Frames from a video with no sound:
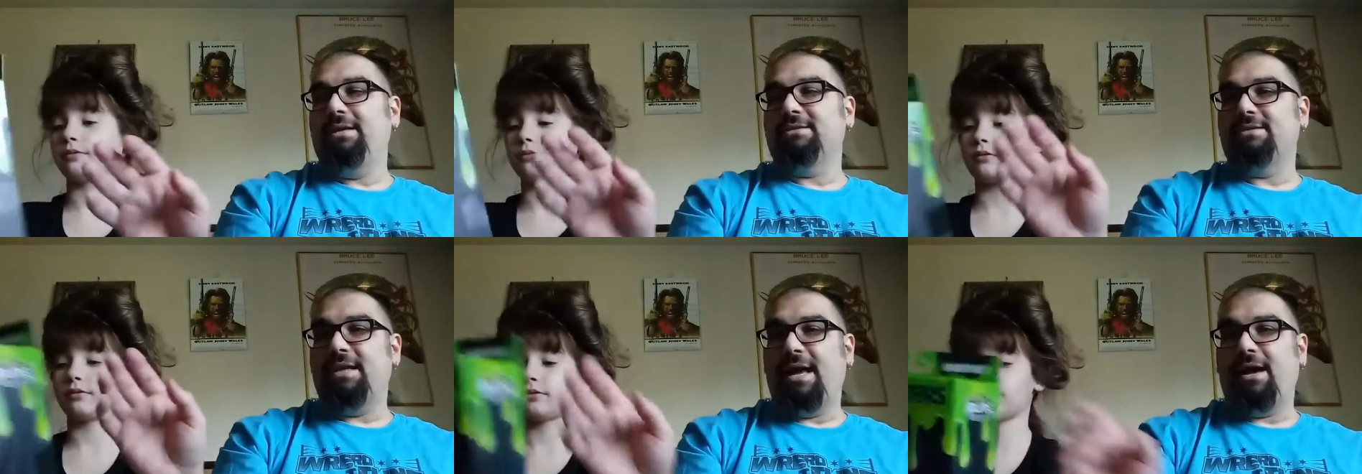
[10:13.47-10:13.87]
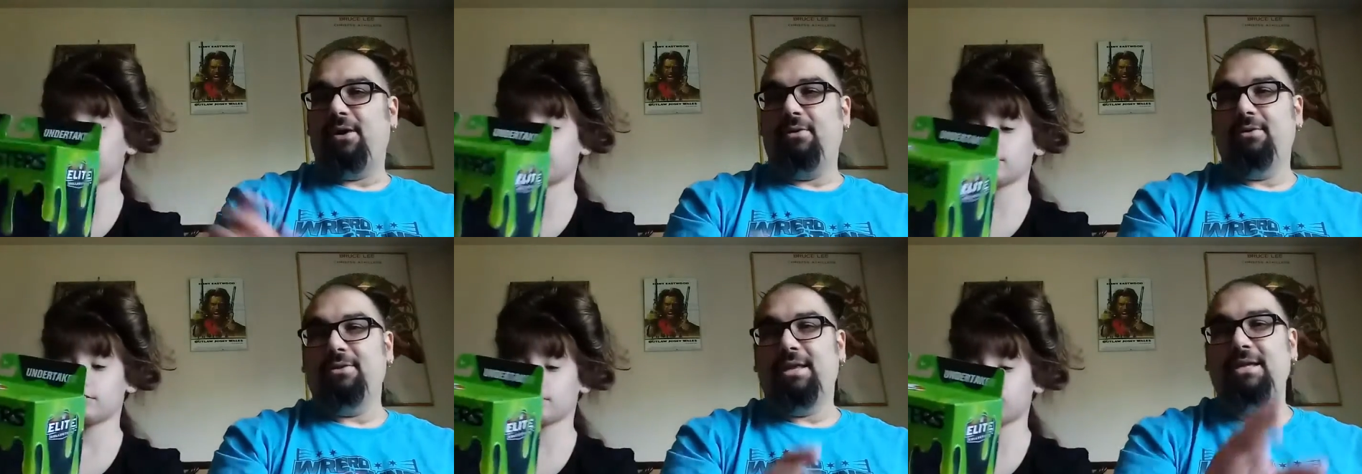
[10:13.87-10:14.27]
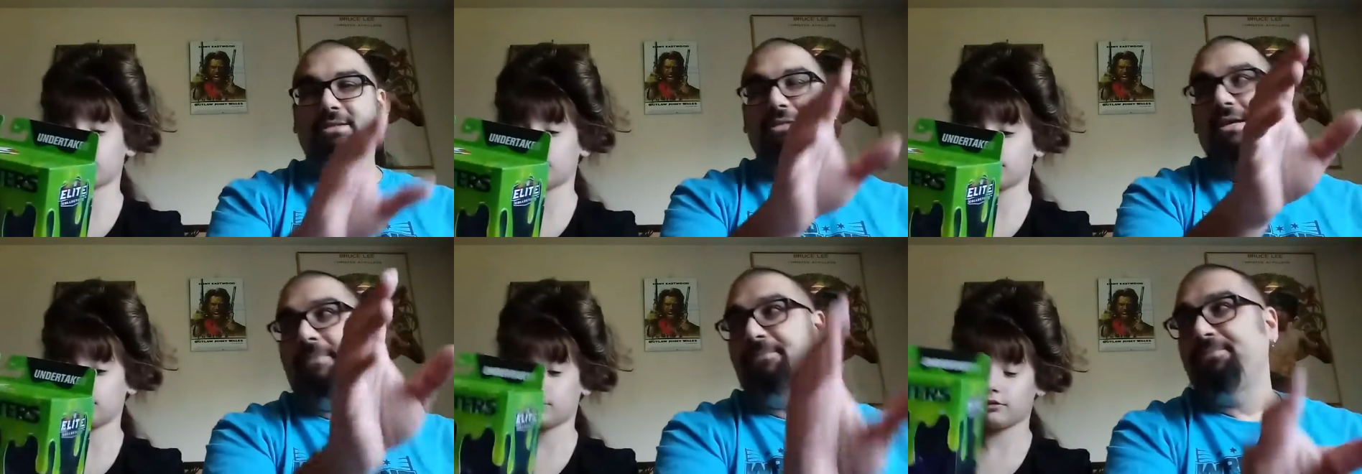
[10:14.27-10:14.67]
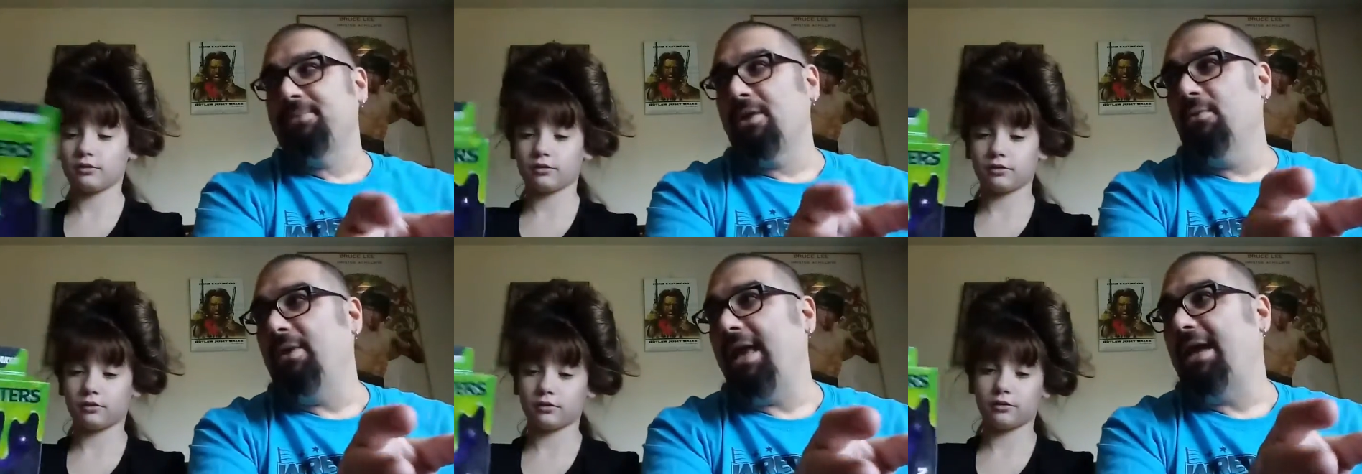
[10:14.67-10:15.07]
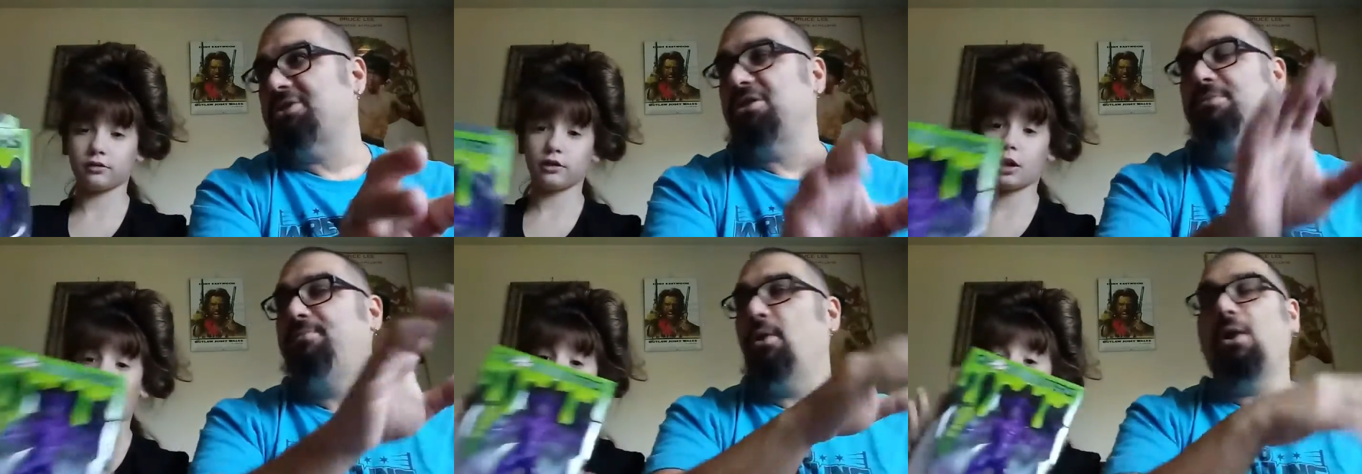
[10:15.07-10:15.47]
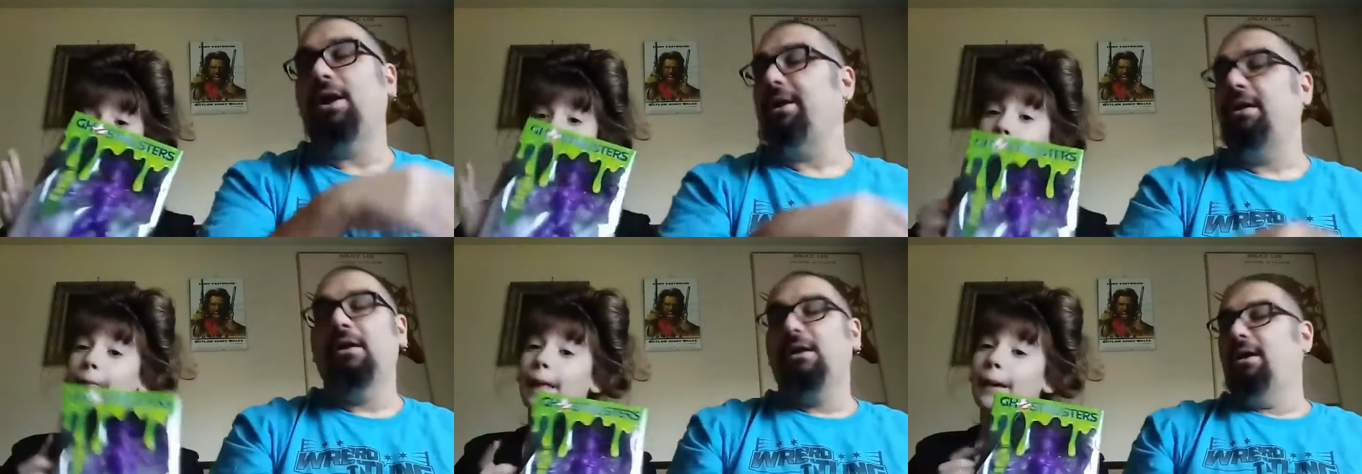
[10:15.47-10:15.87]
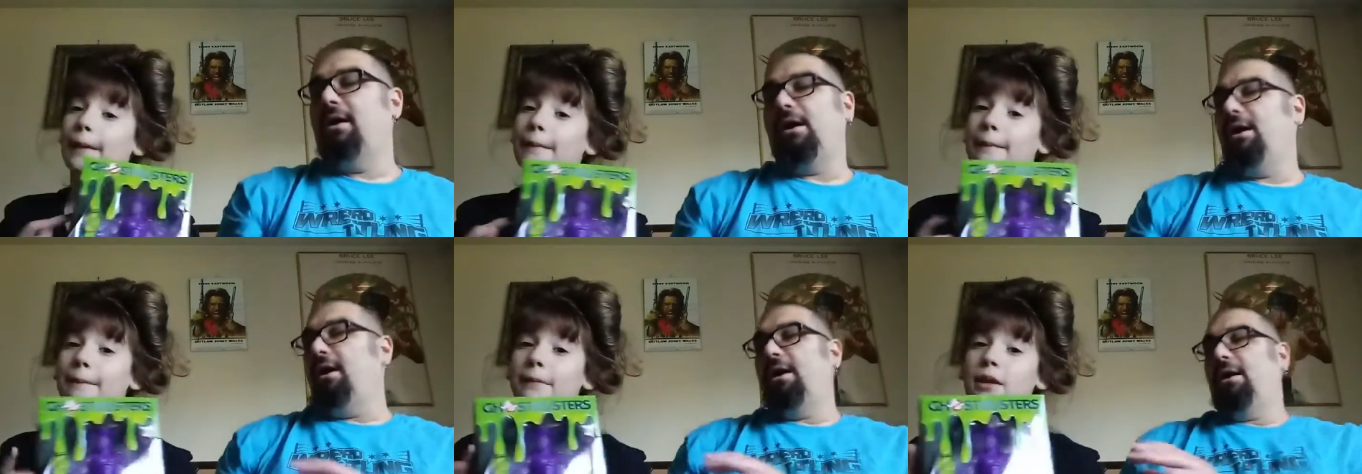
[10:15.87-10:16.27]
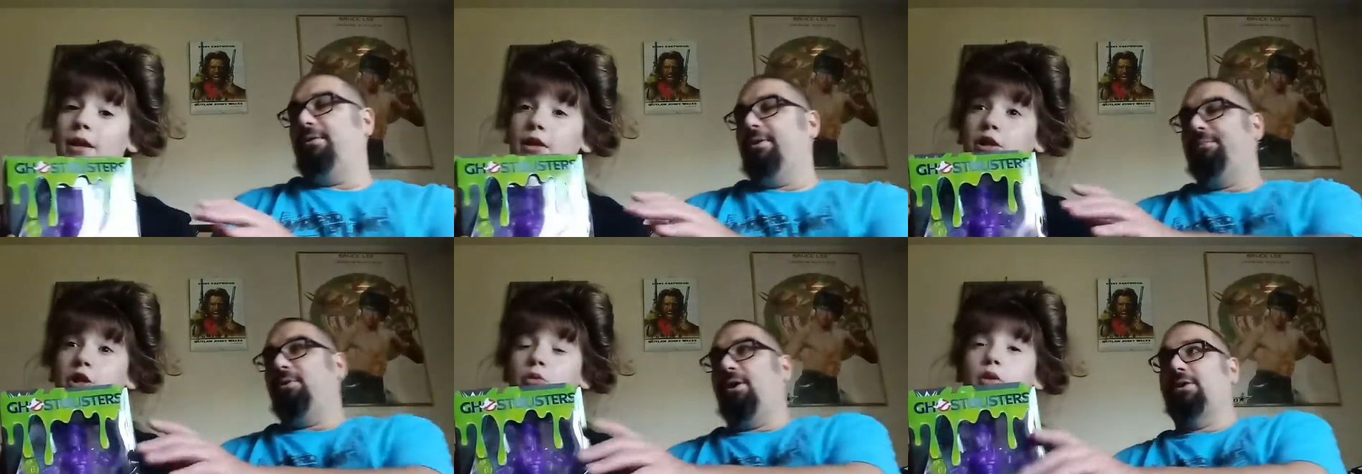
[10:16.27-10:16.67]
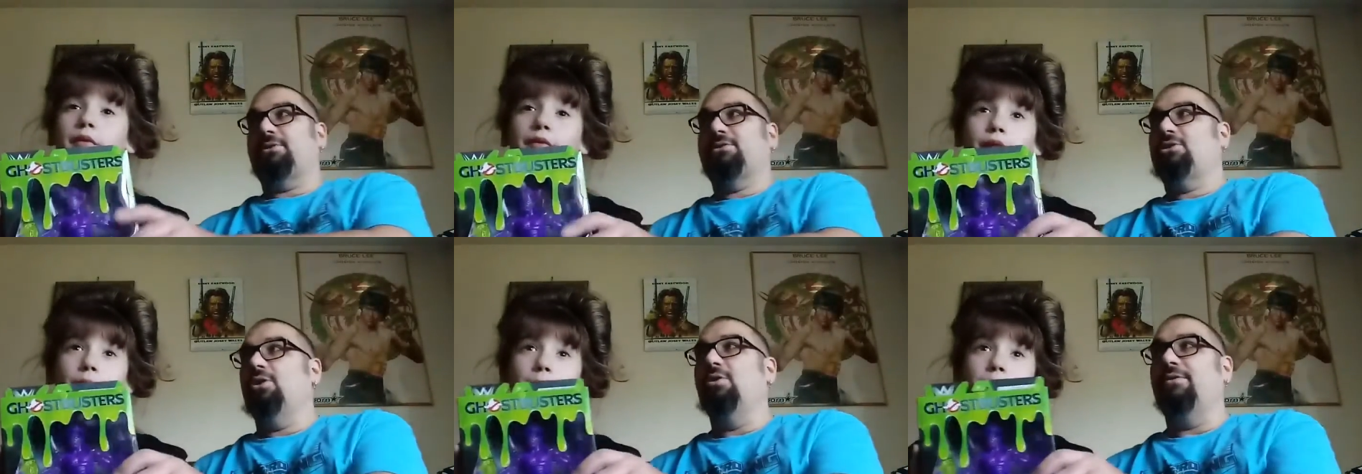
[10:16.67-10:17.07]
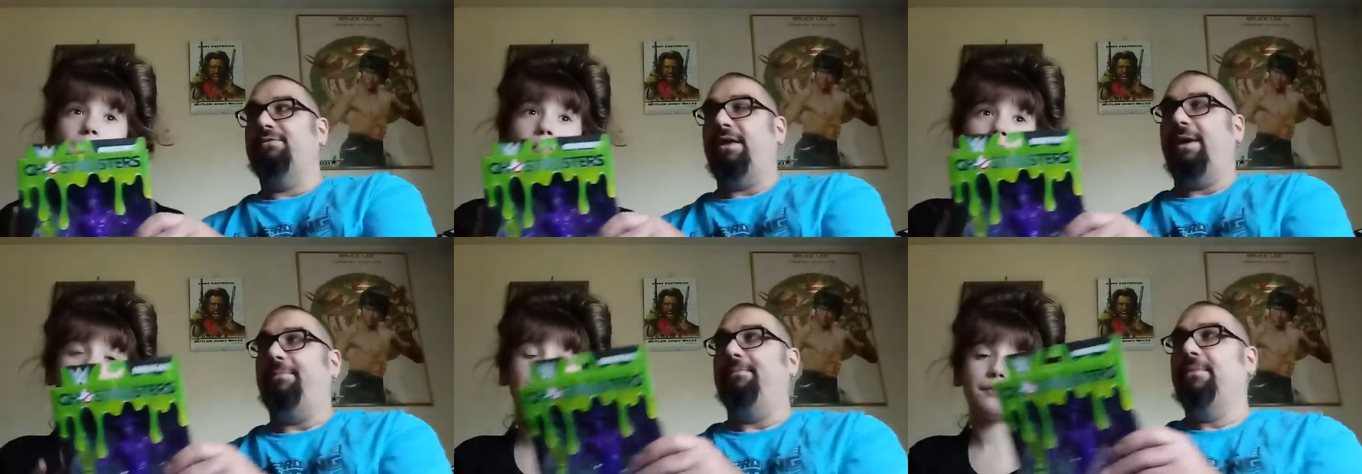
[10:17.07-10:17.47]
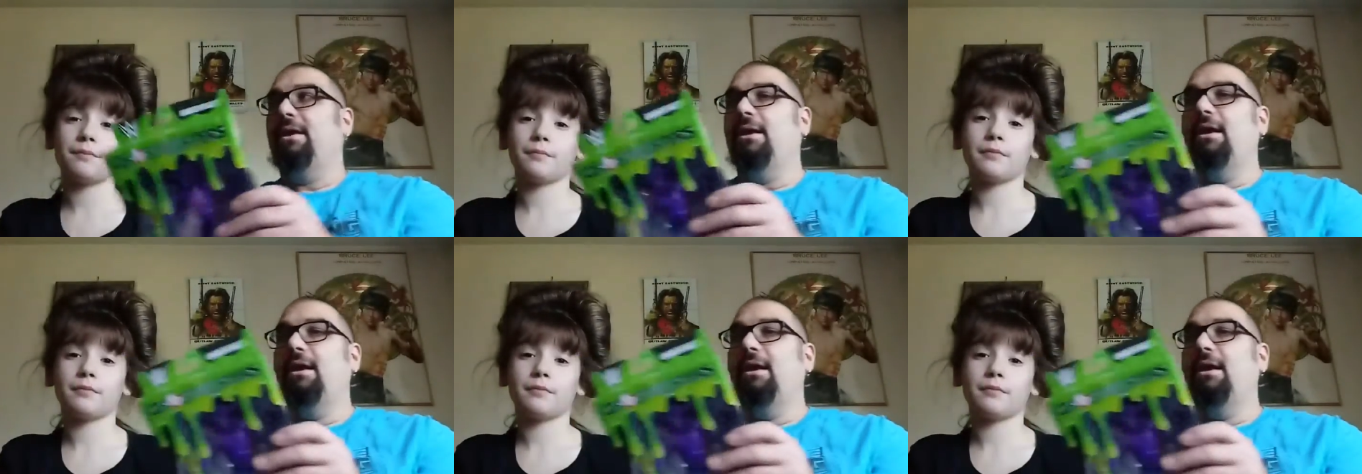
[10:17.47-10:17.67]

Speaker 1: is now this. We actually bought uh, we bought two of them.